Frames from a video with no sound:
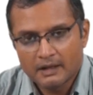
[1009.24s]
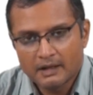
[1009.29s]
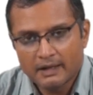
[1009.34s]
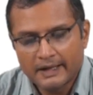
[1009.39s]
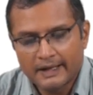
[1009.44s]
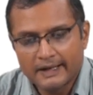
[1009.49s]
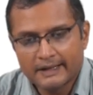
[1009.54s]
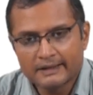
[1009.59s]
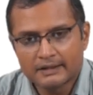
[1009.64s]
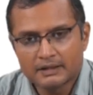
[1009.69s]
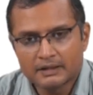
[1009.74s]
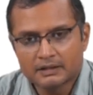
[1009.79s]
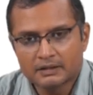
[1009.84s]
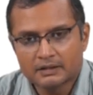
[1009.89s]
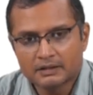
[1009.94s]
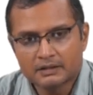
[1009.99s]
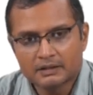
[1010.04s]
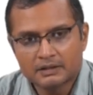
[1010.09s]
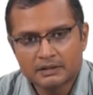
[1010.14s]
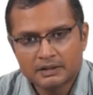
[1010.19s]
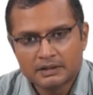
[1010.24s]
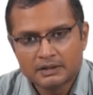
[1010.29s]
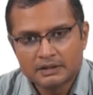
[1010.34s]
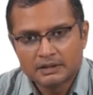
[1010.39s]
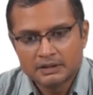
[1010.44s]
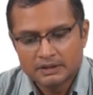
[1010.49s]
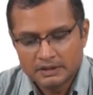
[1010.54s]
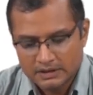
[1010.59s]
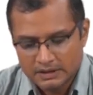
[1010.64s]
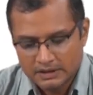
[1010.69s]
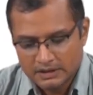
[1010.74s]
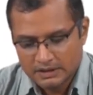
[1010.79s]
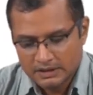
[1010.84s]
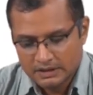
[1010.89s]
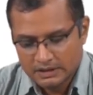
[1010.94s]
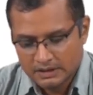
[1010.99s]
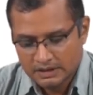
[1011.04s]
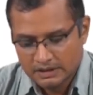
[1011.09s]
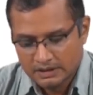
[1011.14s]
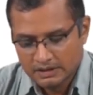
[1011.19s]
and I
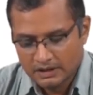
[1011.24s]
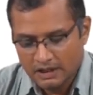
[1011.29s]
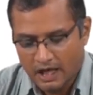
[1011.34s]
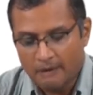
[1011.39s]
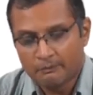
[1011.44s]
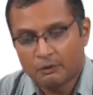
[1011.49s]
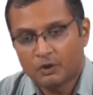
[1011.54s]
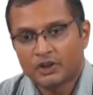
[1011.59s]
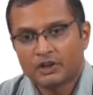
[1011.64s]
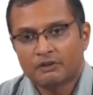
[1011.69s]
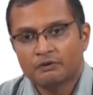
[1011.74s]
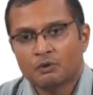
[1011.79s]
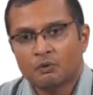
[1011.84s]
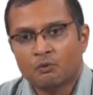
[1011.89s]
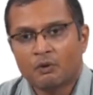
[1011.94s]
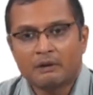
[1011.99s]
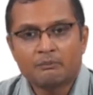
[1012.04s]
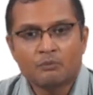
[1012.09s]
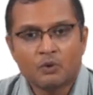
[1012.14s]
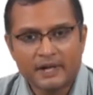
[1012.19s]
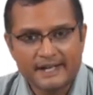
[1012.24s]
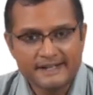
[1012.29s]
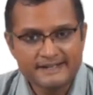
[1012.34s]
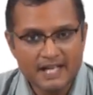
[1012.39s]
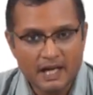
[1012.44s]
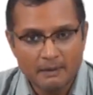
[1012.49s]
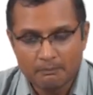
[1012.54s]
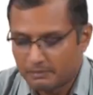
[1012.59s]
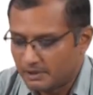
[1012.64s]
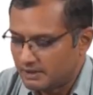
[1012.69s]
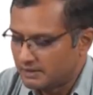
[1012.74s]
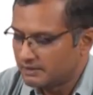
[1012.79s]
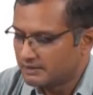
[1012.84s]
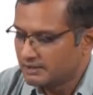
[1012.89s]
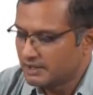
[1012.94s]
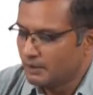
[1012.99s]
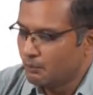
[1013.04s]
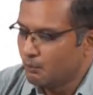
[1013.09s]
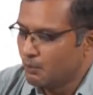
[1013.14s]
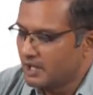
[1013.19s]
am going to give you one more example,
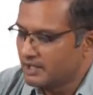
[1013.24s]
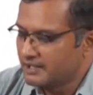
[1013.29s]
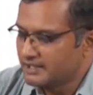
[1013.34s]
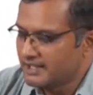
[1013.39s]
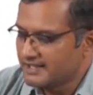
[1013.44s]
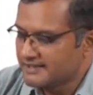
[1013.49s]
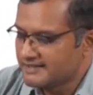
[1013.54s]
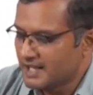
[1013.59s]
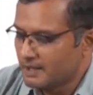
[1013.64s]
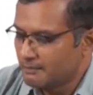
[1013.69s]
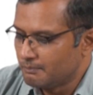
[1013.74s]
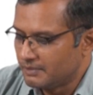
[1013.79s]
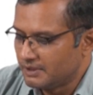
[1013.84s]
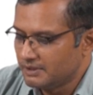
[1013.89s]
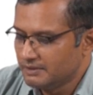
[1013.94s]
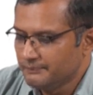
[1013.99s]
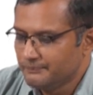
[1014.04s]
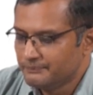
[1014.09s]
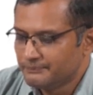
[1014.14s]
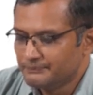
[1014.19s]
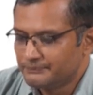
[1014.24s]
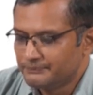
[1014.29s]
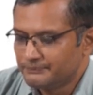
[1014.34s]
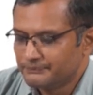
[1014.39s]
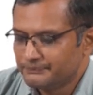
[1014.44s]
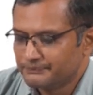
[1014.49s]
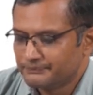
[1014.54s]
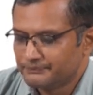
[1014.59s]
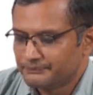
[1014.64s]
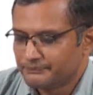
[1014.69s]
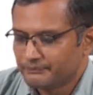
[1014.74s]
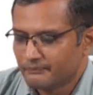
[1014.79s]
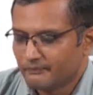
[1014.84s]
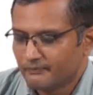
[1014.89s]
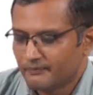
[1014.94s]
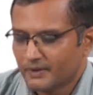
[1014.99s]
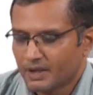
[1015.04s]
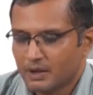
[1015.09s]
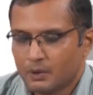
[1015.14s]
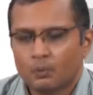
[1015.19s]
a worked example,
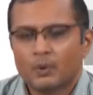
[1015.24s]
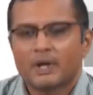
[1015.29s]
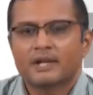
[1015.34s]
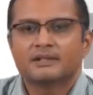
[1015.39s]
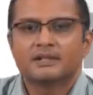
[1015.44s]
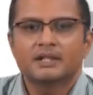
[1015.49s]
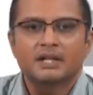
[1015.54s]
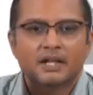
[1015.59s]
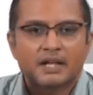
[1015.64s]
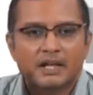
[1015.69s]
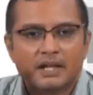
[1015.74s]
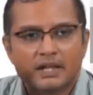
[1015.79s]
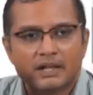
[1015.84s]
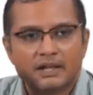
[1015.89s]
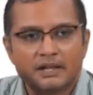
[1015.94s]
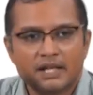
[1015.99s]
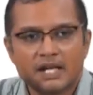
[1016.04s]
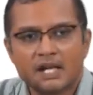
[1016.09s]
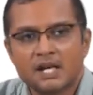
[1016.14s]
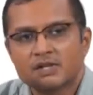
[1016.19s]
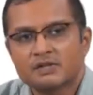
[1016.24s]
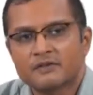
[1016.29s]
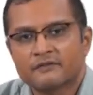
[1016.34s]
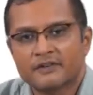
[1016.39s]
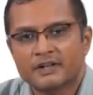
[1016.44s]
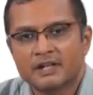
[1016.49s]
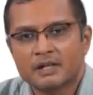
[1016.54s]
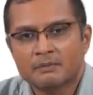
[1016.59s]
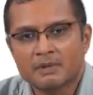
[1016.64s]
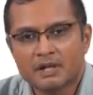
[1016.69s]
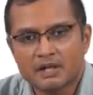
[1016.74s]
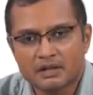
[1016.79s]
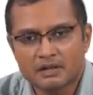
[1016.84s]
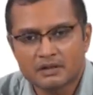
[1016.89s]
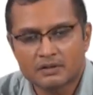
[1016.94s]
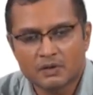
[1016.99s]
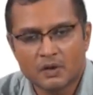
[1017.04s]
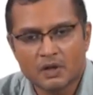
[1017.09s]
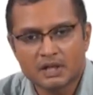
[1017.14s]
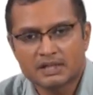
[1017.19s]
where the degrees of freedom are
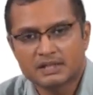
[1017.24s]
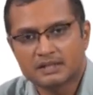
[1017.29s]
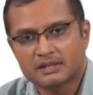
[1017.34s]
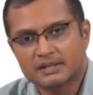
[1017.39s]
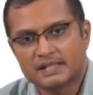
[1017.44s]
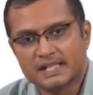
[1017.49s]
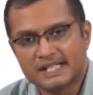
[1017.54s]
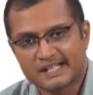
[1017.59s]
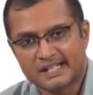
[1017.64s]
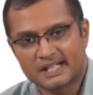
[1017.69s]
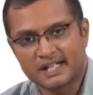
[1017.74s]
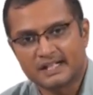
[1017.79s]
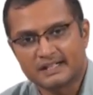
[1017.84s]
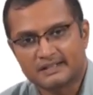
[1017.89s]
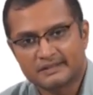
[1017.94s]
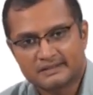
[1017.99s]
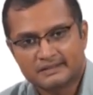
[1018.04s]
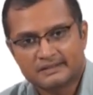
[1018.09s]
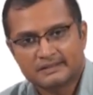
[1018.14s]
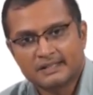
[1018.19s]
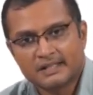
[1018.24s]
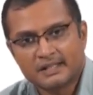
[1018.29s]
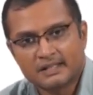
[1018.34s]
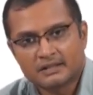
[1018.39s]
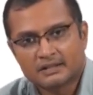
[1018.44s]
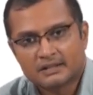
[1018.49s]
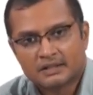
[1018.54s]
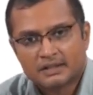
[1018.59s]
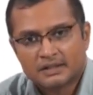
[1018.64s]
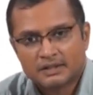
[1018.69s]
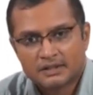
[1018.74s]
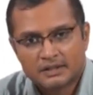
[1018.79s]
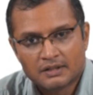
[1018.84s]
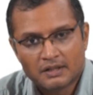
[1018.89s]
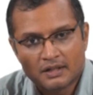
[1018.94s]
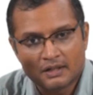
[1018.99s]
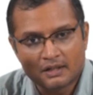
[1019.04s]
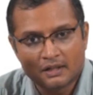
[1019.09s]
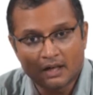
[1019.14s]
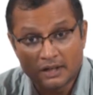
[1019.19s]
not discrete, they are
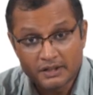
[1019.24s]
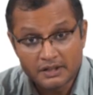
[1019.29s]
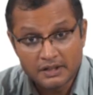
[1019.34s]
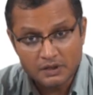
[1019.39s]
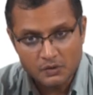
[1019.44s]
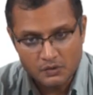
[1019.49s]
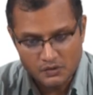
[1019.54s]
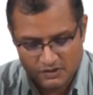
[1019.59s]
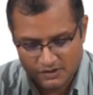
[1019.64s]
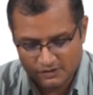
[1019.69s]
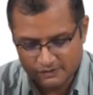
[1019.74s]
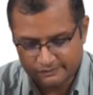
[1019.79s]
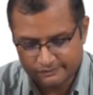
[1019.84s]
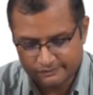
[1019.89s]
continuous.